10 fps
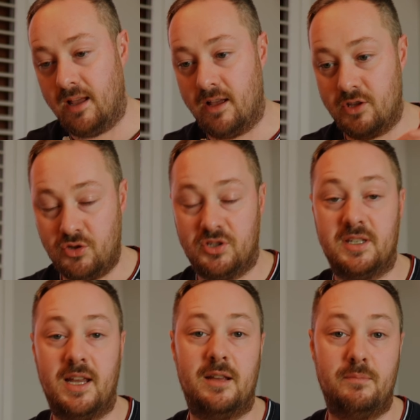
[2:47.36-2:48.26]
uh, used to
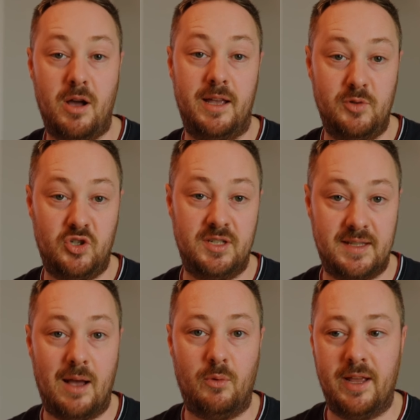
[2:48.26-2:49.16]
take my images
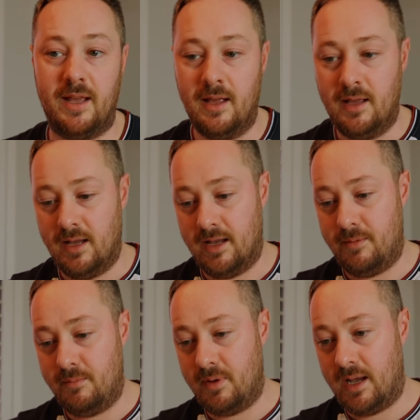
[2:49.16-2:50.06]
that way,
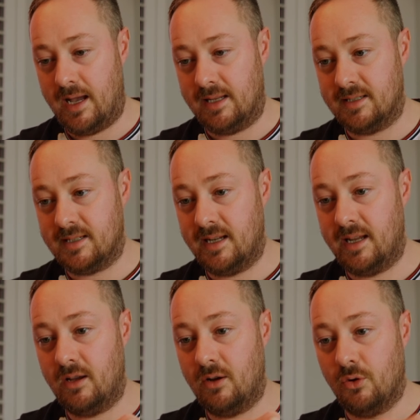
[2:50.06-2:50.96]
um, and
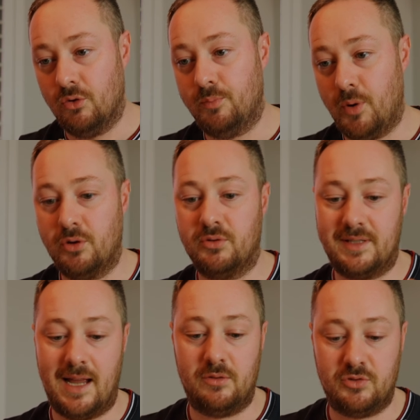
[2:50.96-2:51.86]
it all boils
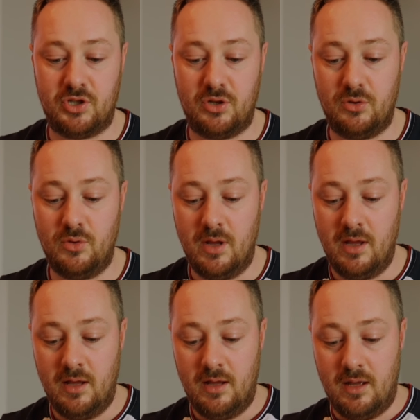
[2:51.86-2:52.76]
down to
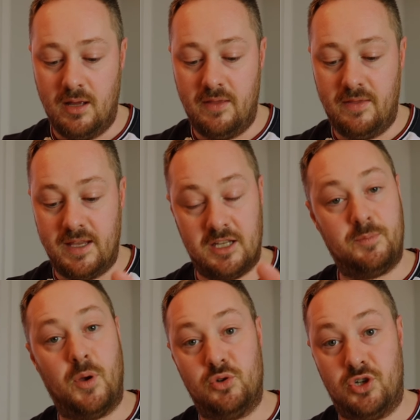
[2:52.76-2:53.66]
the
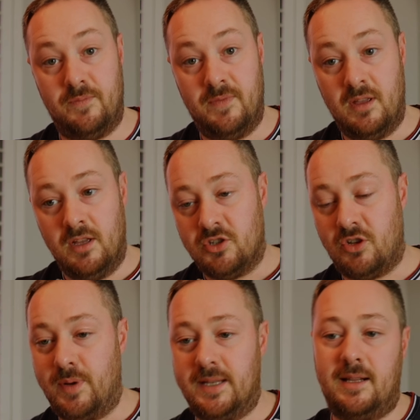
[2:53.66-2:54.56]
exposure.
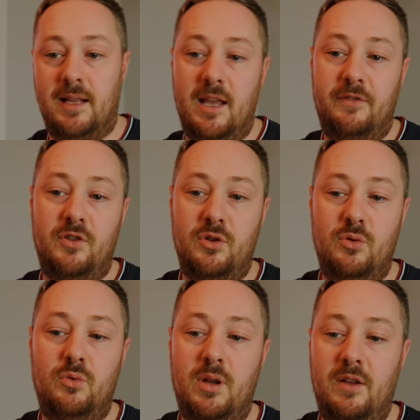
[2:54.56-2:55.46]
So basically, if
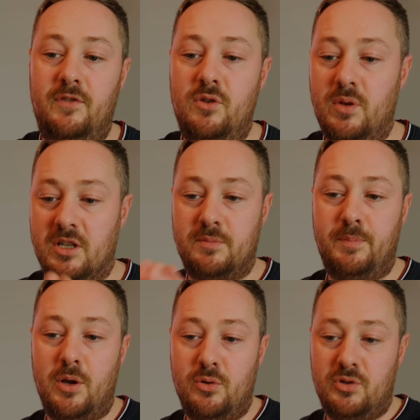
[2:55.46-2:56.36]
you, if you
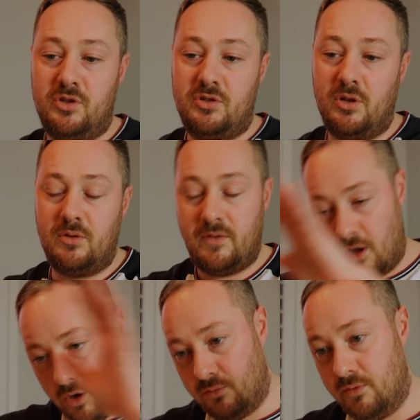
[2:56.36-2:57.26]
expose so that the
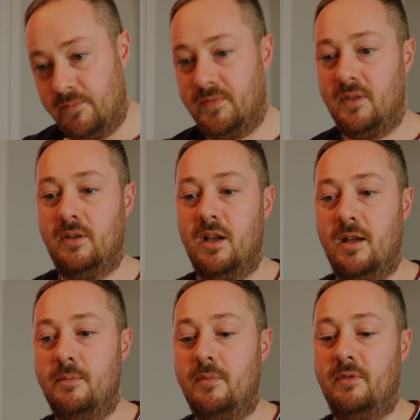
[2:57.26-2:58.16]
whole
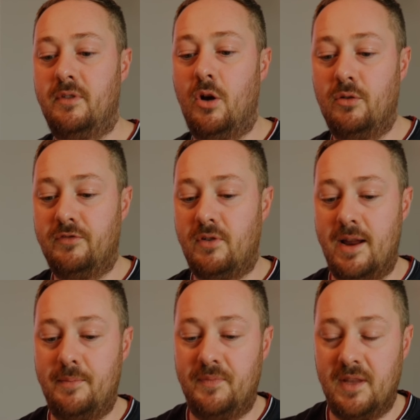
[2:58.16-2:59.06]
um, whole
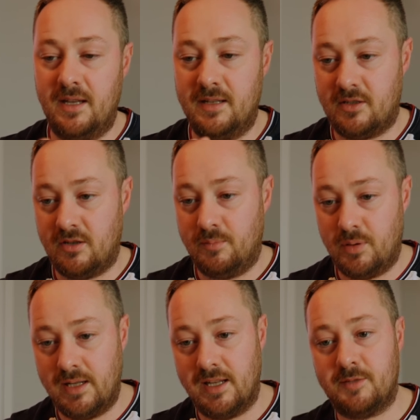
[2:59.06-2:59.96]
frame is
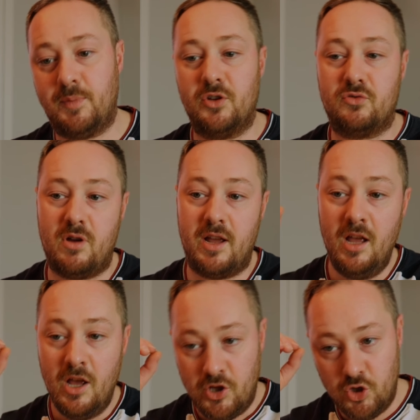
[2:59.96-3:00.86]
completely exposed right,
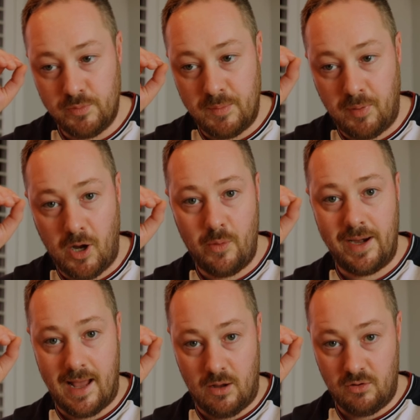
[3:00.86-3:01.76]
you'll be
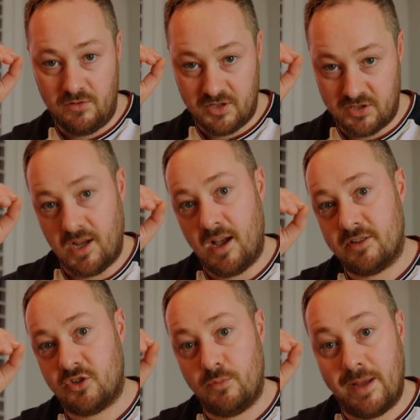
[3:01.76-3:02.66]
blowing out the
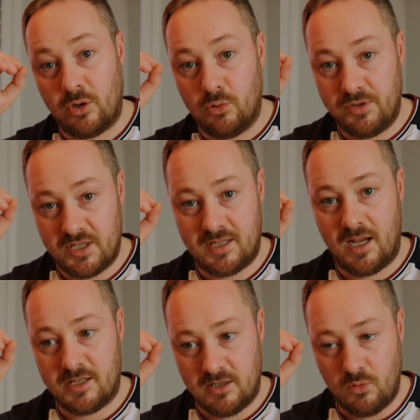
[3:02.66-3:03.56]
stars. You'll make all the
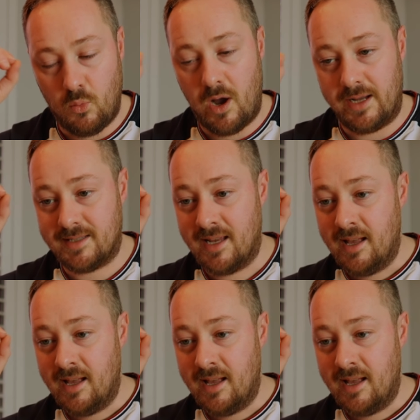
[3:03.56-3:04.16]
stars look white.